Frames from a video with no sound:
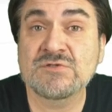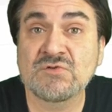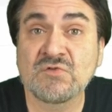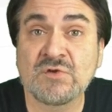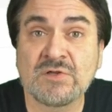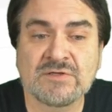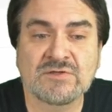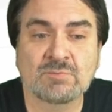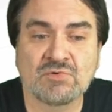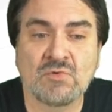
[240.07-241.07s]
can just click
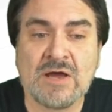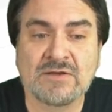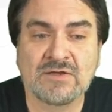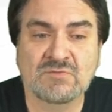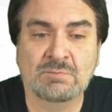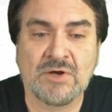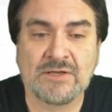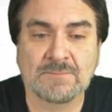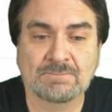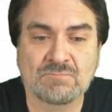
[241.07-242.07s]
the product
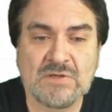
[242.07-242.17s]
button.